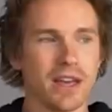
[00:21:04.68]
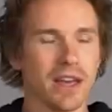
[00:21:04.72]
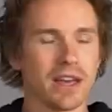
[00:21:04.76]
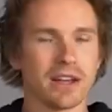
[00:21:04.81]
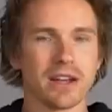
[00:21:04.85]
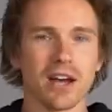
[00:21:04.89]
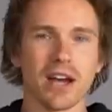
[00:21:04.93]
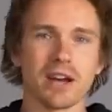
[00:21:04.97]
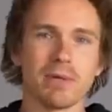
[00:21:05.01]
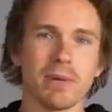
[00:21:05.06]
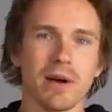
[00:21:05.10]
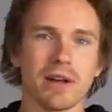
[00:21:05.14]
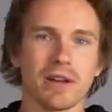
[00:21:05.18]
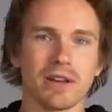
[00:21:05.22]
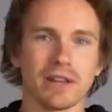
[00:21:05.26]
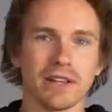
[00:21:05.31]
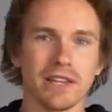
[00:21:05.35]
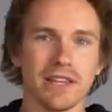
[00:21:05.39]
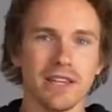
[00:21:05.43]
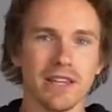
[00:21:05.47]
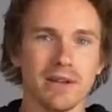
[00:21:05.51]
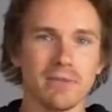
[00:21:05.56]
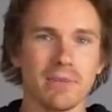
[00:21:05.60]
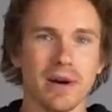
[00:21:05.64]
I got him out on
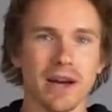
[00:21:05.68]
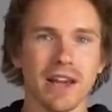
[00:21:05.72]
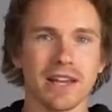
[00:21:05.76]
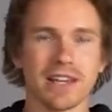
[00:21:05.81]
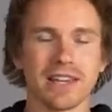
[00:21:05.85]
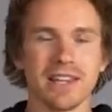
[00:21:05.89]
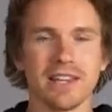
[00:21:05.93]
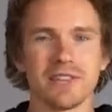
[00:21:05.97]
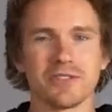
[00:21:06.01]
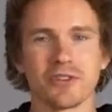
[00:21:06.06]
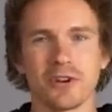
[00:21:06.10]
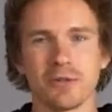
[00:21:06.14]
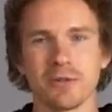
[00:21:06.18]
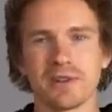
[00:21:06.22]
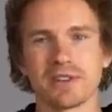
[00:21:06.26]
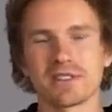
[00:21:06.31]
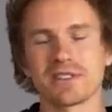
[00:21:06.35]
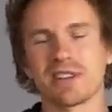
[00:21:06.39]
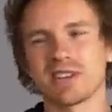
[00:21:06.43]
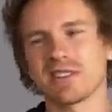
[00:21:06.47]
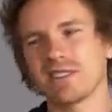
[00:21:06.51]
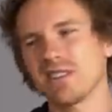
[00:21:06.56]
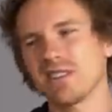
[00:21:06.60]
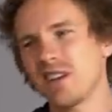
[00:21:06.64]
the e-bike. He normally
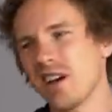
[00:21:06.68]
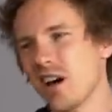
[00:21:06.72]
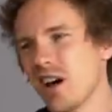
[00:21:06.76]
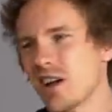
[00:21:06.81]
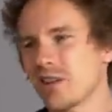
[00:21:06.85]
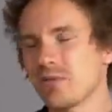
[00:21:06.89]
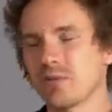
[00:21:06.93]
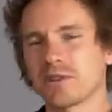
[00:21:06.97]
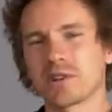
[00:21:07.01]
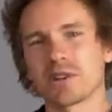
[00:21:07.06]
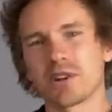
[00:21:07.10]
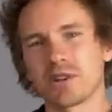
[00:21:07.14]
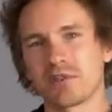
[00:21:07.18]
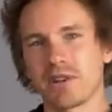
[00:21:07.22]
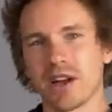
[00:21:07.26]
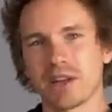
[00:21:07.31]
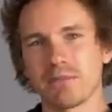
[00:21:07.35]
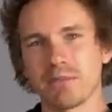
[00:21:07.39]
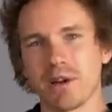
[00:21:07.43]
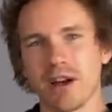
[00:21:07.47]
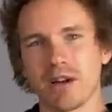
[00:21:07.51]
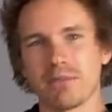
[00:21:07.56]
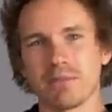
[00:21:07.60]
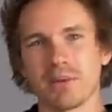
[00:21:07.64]
was like, no, I don't want to go
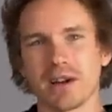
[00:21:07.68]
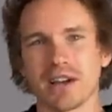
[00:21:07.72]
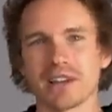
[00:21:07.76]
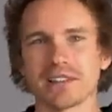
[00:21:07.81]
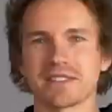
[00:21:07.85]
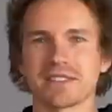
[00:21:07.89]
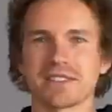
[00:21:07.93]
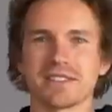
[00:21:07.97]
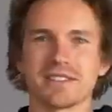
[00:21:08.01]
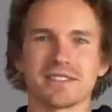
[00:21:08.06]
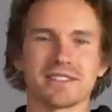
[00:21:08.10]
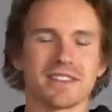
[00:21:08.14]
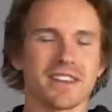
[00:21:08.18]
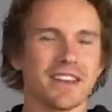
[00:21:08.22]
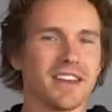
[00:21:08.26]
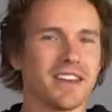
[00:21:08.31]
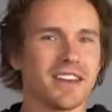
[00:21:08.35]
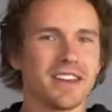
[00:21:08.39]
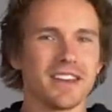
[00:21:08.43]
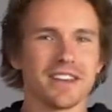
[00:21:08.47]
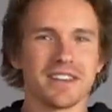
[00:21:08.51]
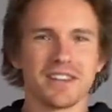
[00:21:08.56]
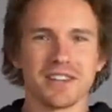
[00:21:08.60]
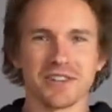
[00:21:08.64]
ride mountain bikes because
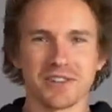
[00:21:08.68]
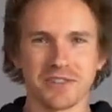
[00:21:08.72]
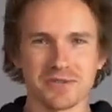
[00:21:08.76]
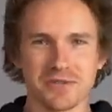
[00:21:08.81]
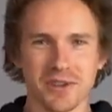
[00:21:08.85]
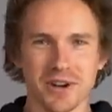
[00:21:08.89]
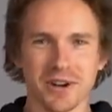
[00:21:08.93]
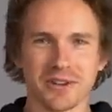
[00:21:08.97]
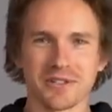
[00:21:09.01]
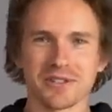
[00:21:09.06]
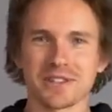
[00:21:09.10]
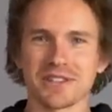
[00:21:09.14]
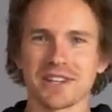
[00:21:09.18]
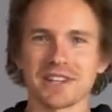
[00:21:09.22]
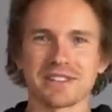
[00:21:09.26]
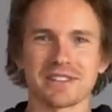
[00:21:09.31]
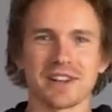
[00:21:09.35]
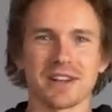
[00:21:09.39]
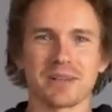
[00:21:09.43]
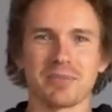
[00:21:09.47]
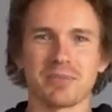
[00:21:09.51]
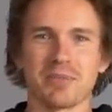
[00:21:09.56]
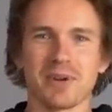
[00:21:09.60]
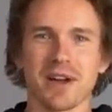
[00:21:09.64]
he struggles, he gets
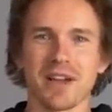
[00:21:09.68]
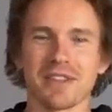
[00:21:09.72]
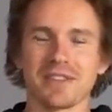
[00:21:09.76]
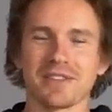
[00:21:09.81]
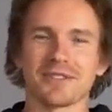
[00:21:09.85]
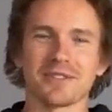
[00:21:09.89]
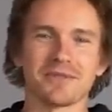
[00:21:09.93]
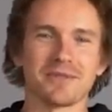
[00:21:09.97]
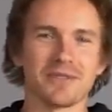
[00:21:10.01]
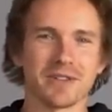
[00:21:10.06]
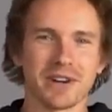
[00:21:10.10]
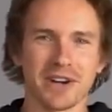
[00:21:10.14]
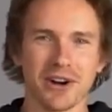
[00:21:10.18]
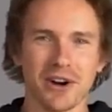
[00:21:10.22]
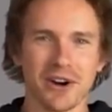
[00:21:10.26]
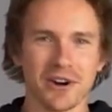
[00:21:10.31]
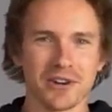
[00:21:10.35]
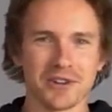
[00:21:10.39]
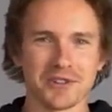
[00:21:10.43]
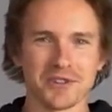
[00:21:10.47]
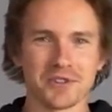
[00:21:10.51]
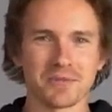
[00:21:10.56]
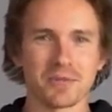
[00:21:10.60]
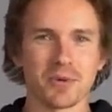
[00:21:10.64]
out of breath. It's a very
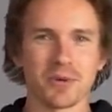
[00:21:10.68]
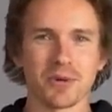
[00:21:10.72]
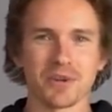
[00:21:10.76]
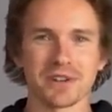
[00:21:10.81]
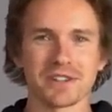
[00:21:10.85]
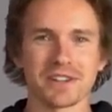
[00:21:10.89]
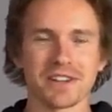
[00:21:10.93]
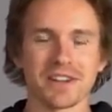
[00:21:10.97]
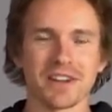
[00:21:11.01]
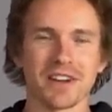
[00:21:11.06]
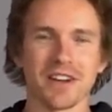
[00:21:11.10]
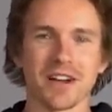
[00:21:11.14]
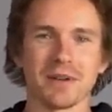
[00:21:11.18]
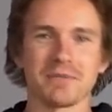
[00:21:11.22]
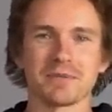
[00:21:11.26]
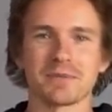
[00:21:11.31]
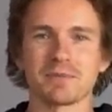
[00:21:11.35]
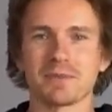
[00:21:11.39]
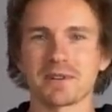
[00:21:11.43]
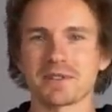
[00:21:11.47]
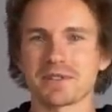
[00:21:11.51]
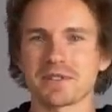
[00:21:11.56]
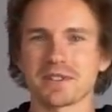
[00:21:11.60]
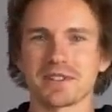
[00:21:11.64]
hard sport,
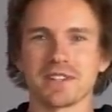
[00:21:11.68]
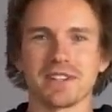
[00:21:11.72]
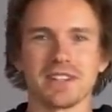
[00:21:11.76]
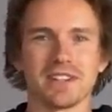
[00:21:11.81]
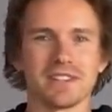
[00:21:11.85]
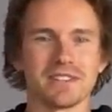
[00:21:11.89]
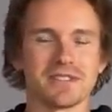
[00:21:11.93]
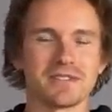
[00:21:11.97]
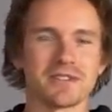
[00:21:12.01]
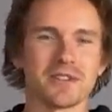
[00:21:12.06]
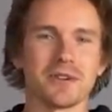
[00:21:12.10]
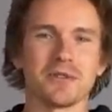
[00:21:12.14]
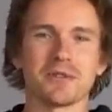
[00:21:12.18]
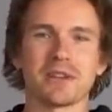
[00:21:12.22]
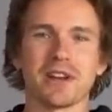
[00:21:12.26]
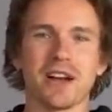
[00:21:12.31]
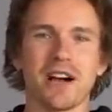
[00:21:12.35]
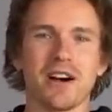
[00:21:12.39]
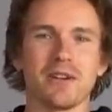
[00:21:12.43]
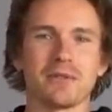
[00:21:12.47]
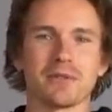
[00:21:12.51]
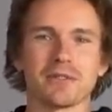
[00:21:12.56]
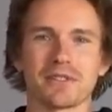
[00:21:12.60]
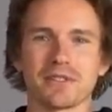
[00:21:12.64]
especially in
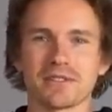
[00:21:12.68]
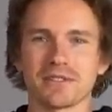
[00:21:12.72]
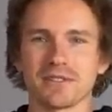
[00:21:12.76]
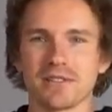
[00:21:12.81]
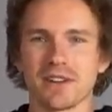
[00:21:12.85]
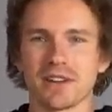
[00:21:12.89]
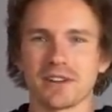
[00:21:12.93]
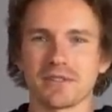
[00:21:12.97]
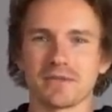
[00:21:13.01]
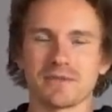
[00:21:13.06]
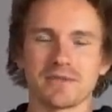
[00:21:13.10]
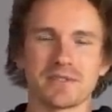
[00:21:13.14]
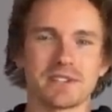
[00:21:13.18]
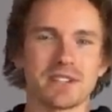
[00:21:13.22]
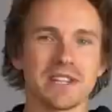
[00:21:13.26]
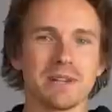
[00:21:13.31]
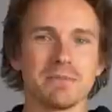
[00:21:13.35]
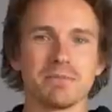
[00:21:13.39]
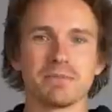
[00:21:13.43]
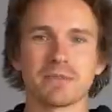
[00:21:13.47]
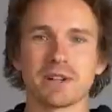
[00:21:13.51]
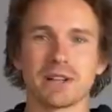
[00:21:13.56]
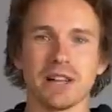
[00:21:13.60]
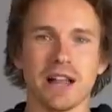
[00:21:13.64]
SoCal where there's a lot of
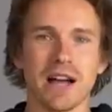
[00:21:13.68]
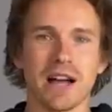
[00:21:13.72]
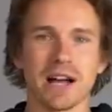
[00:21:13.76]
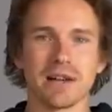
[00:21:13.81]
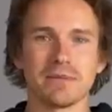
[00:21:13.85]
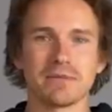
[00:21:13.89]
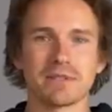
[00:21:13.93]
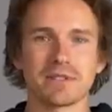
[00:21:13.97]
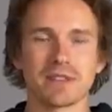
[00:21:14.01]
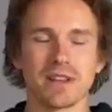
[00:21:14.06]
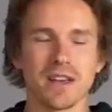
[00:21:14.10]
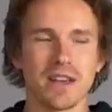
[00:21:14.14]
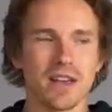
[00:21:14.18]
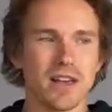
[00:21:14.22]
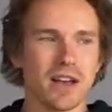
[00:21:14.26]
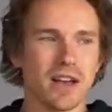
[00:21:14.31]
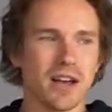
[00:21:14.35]
steep climbs.